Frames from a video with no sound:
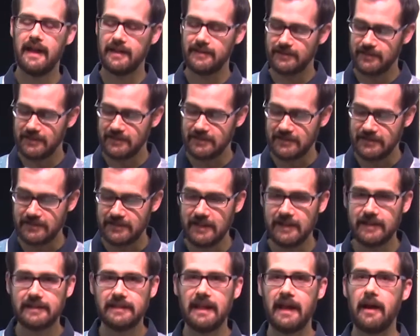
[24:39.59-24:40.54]
and to
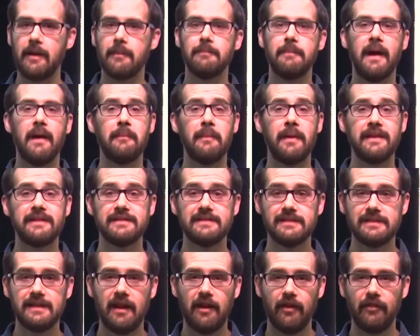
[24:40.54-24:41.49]
sit there by
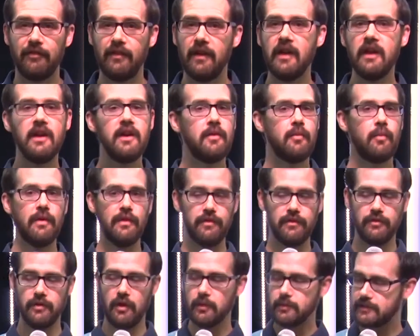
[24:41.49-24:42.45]
myself with
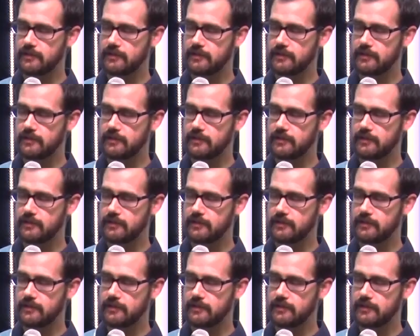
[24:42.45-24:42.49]
no